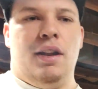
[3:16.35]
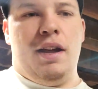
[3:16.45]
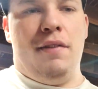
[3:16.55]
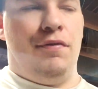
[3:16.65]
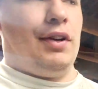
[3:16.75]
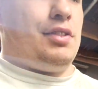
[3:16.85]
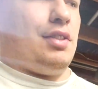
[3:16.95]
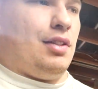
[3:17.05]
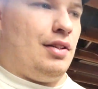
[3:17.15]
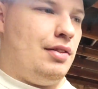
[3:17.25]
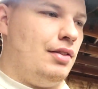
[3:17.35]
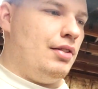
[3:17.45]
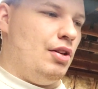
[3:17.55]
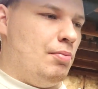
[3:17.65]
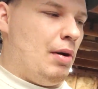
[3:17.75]
I have fixed the
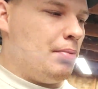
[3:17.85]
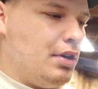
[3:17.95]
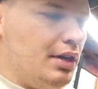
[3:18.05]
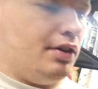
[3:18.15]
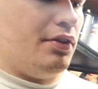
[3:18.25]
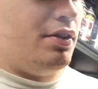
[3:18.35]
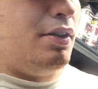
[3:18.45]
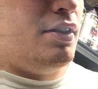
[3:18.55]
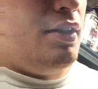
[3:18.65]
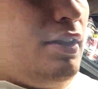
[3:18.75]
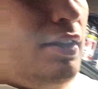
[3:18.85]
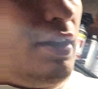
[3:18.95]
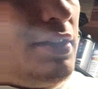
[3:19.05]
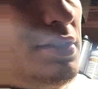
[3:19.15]
little bumper deal nice